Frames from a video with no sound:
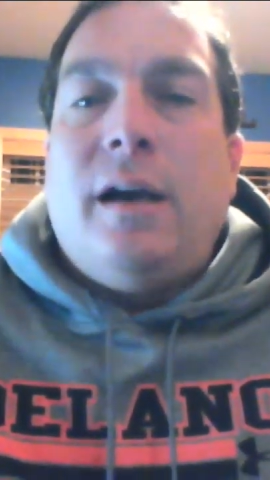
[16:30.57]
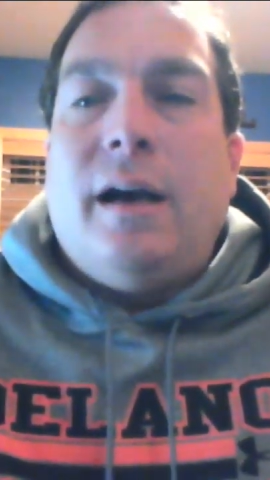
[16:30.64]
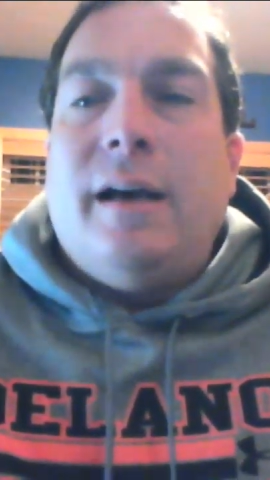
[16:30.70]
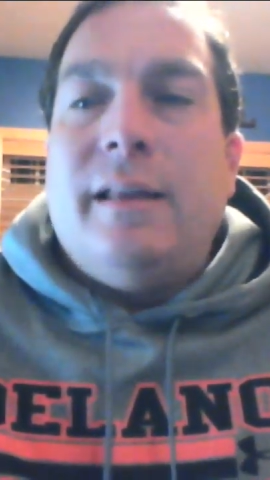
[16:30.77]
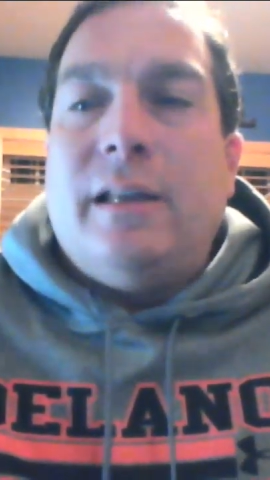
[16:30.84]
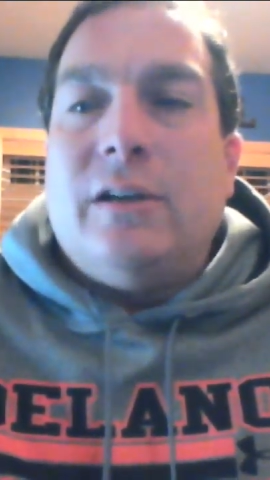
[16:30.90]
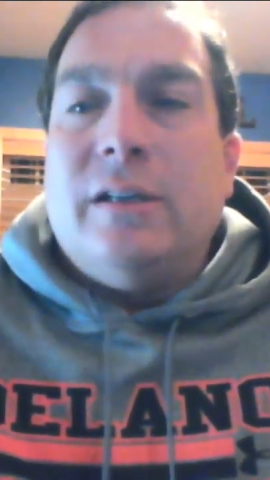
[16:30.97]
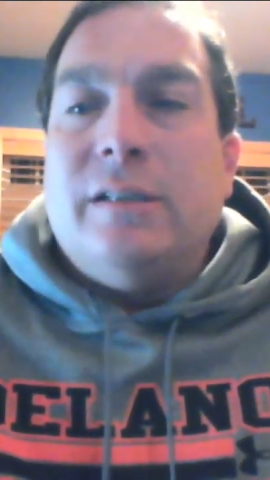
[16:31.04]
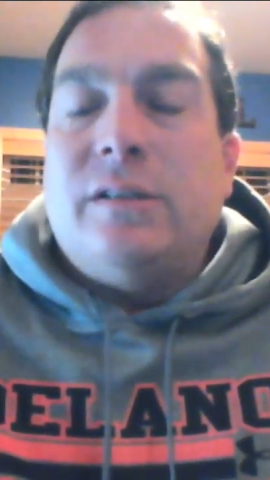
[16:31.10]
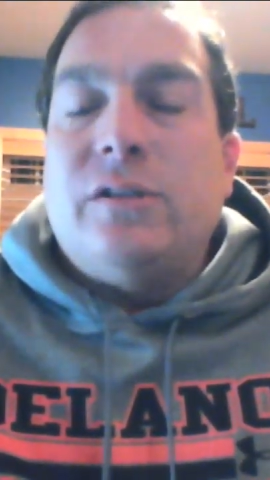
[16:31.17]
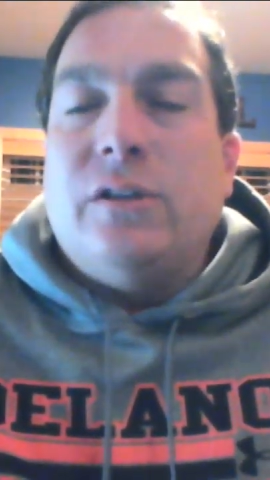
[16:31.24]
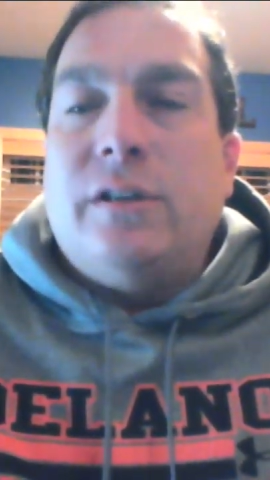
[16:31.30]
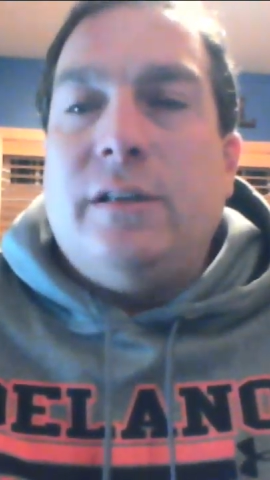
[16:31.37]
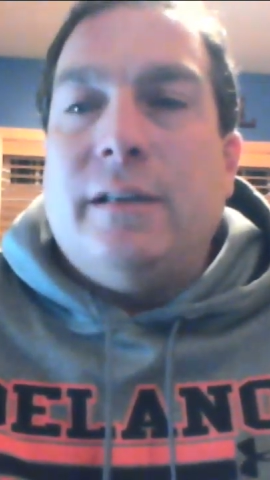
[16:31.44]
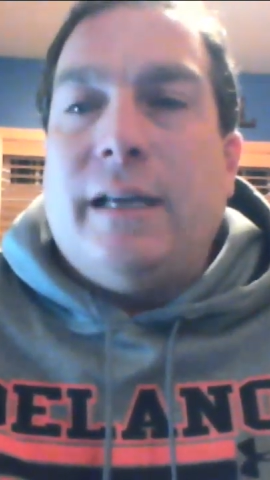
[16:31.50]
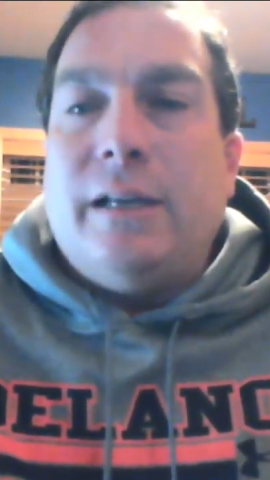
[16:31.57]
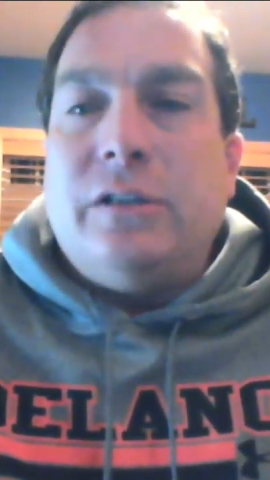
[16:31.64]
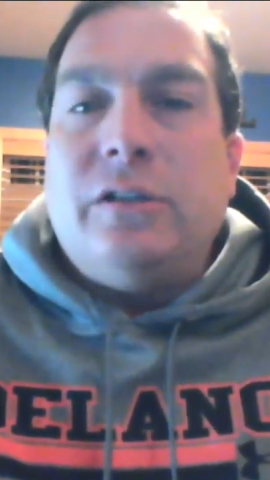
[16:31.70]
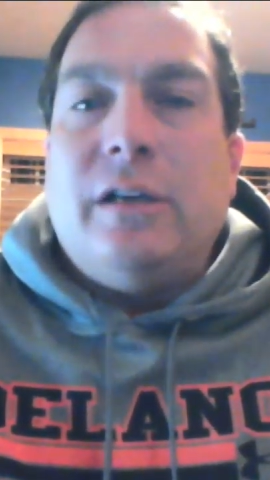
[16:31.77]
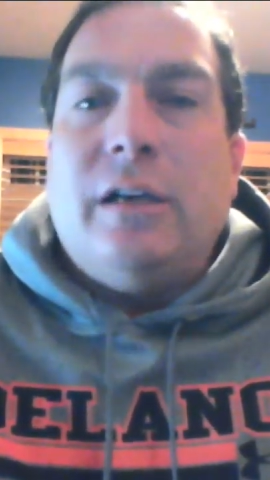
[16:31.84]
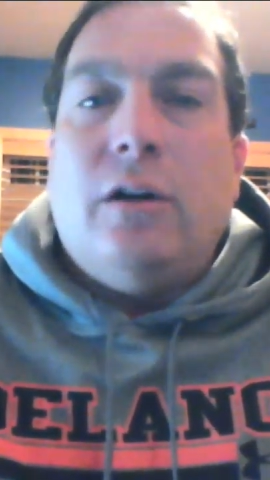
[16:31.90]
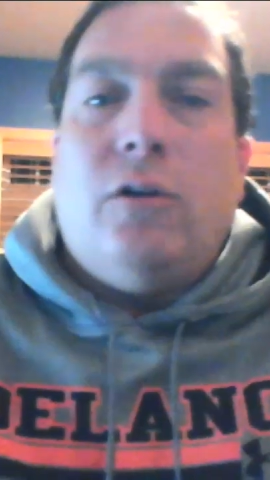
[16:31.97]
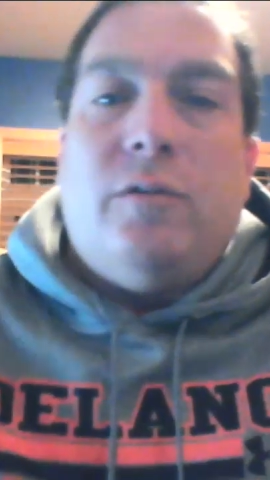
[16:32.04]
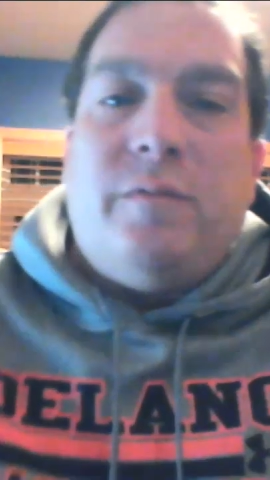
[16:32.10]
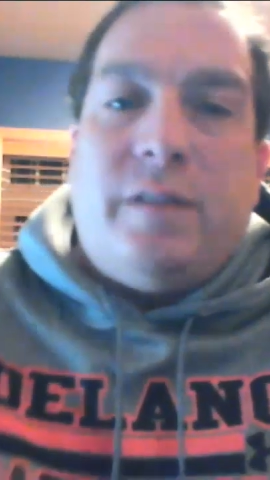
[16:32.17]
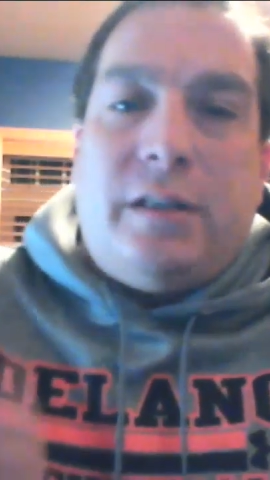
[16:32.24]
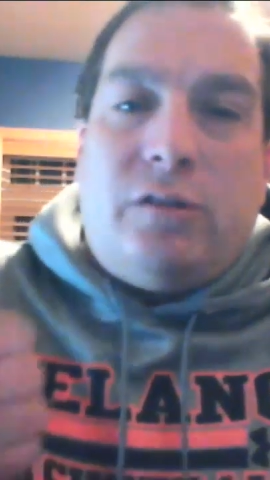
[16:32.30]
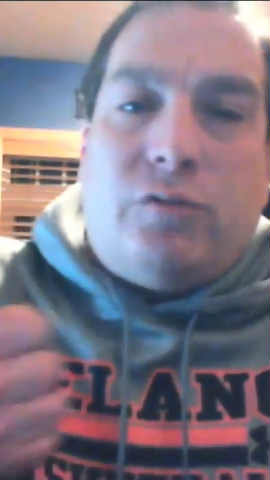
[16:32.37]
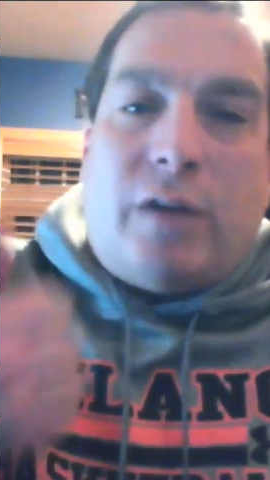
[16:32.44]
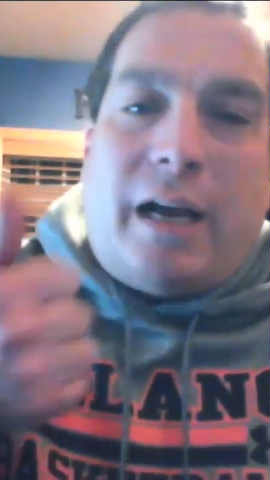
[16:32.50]
that are in circulation and
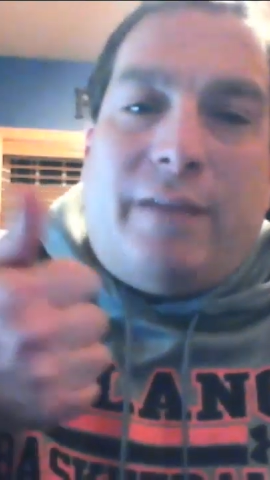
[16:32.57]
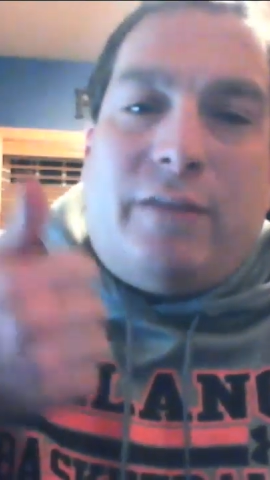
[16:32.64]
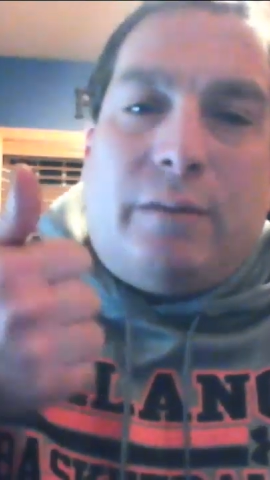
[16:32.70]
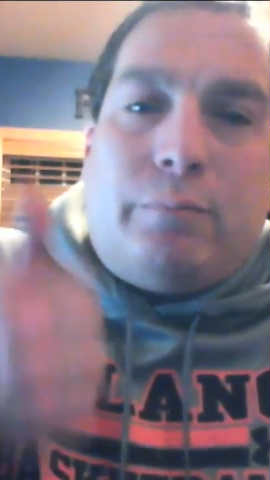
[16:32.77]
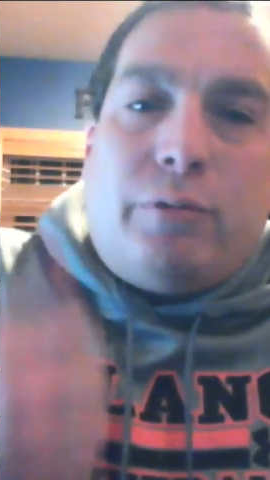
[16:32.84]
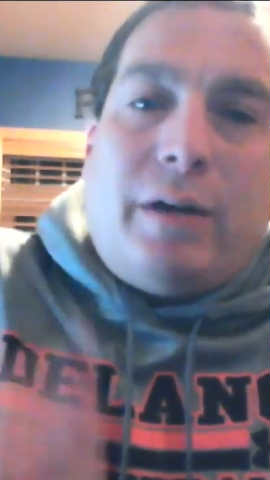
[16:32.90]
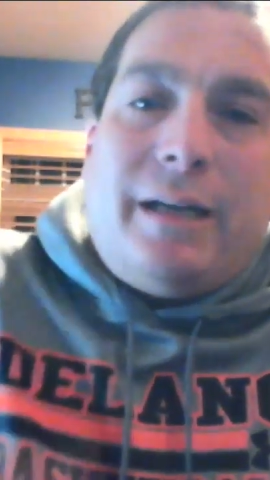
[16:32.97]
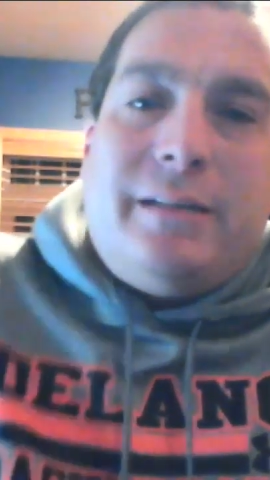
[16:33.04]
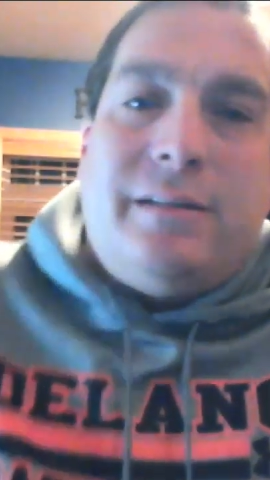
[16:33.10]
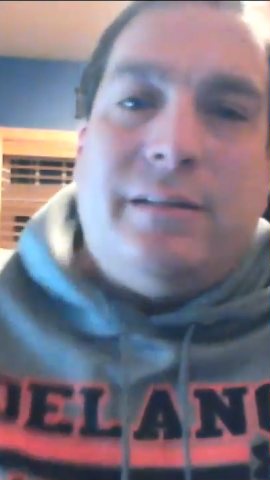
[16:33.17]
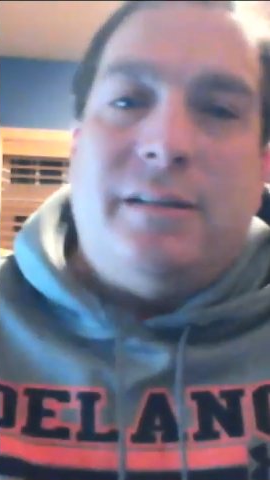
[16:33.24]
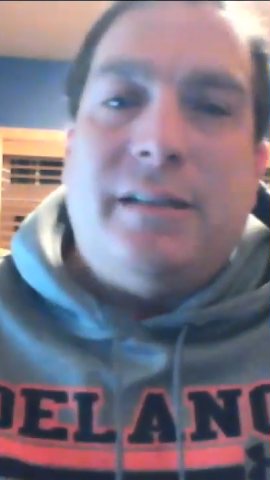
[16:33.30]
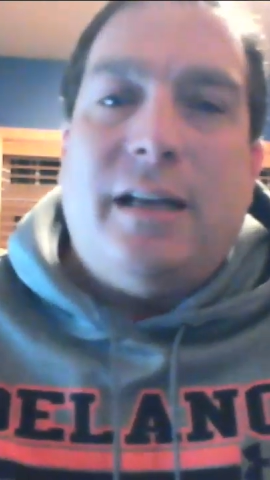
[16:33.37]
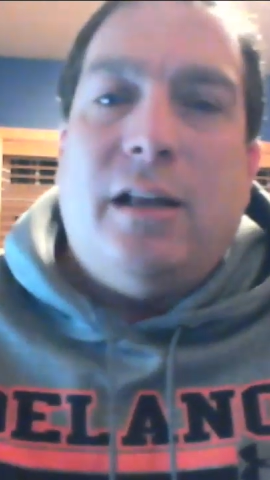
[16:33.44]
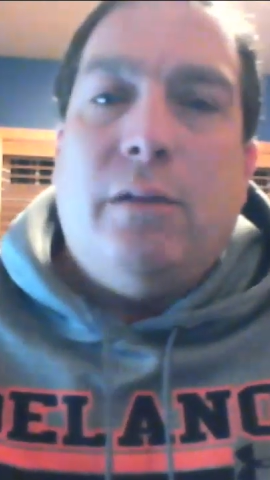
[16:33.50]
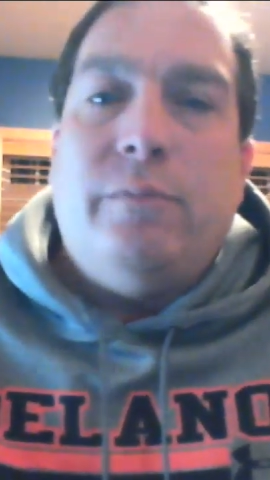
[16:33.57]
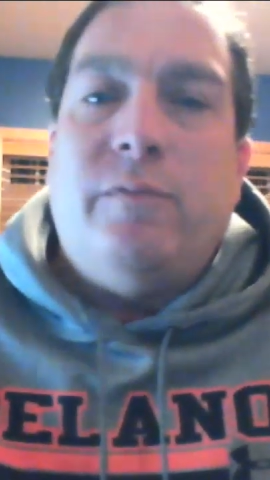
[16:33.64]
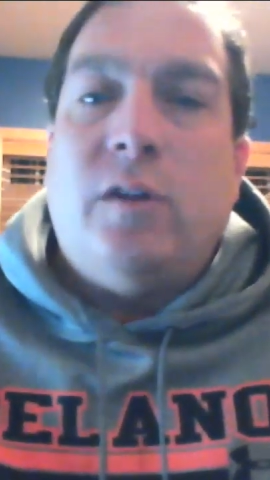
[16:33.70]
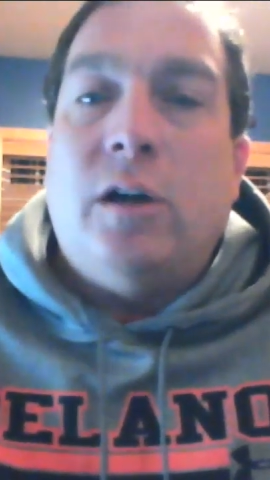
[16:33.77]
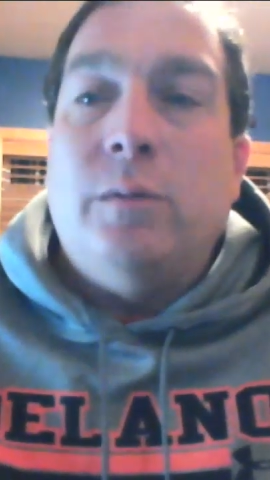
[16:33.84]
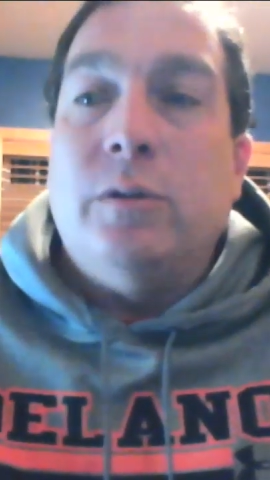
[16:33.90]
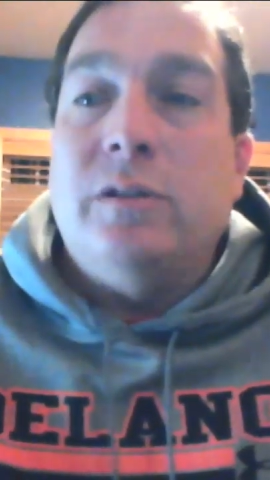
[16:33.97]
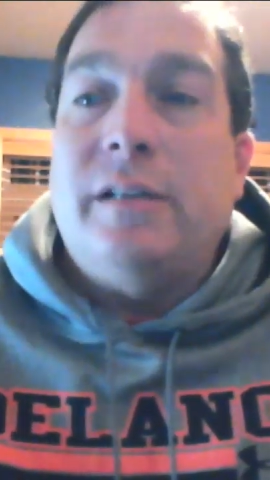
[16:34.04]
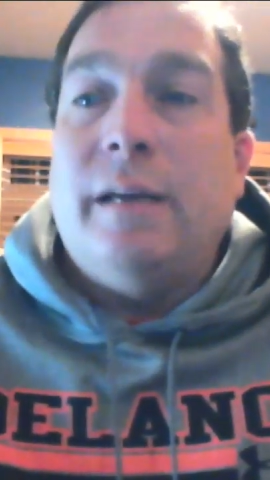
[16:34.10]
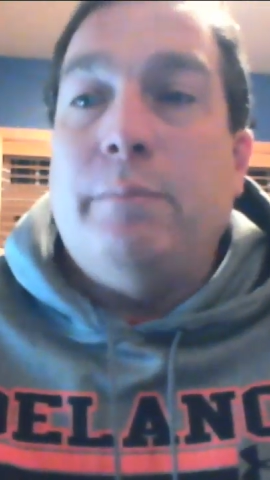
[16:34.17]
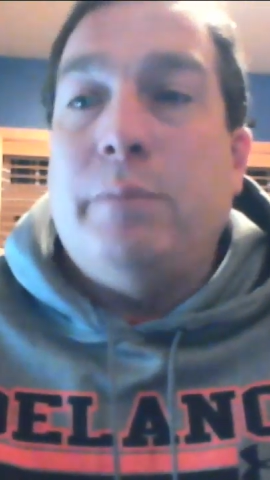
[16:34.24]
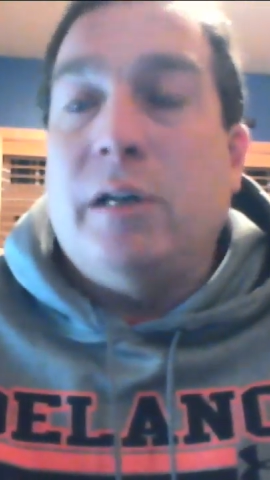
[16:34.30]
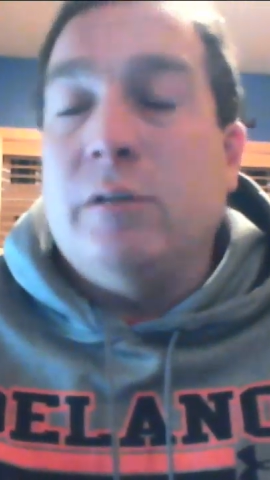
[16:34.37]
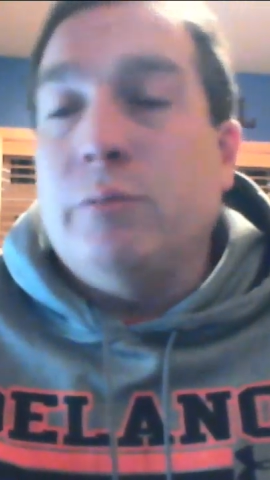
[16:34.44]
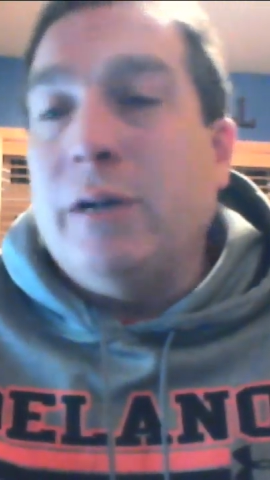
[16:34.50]
hopefully drive up prices to help farmers
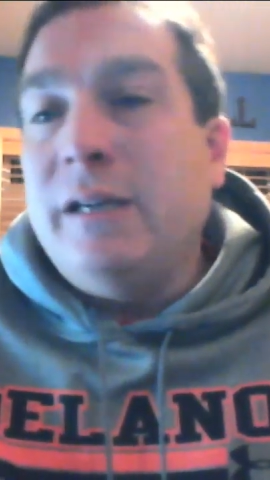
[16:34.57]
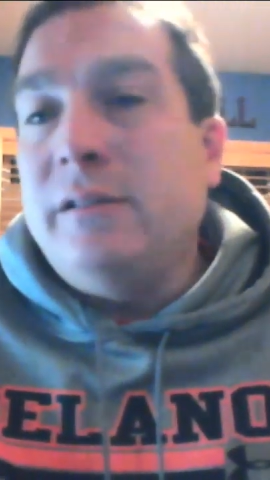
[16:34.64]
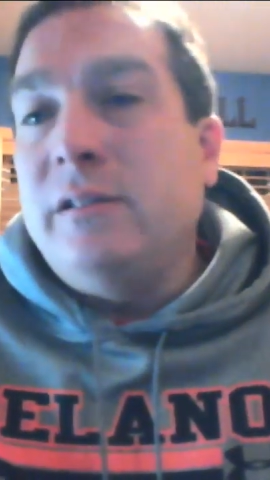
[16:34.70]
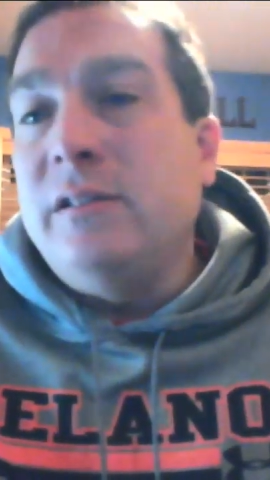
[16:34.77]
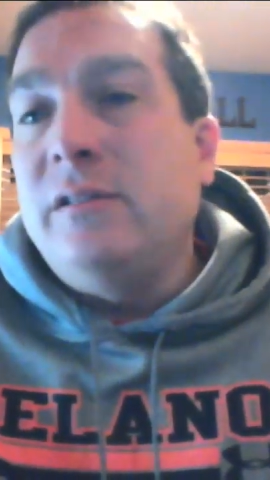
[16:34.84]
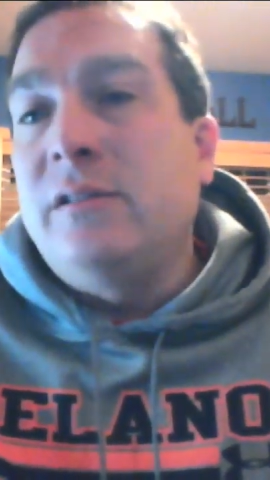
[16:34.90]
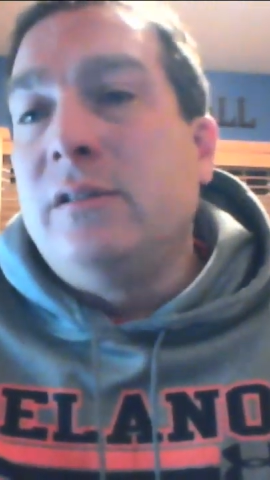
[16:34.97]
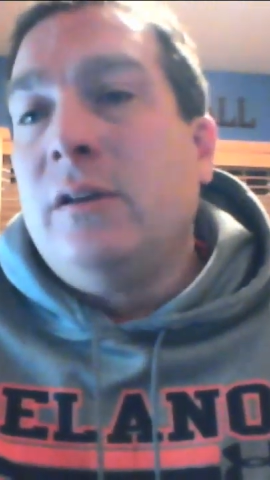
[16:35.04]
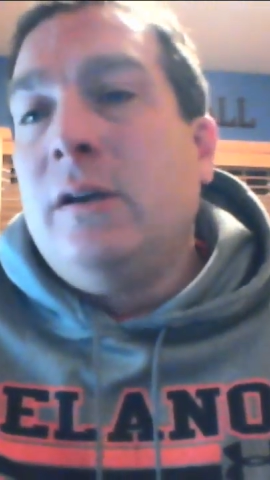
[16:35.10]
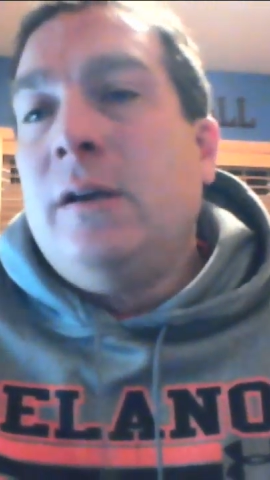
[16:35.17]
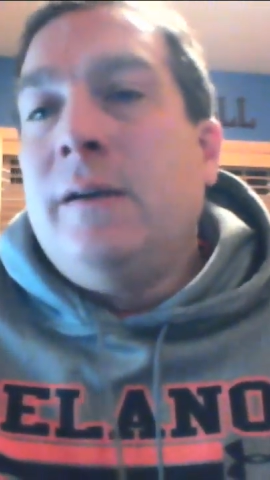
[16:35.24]
get better prices